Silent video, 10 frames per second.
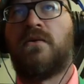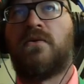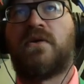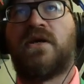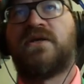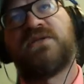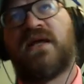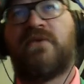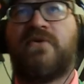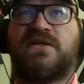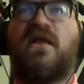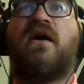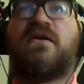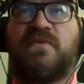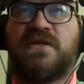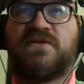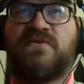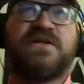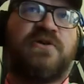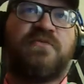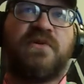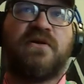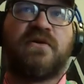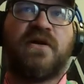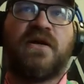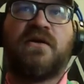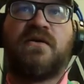Okay, so that way's locked, but this way's open. Okay.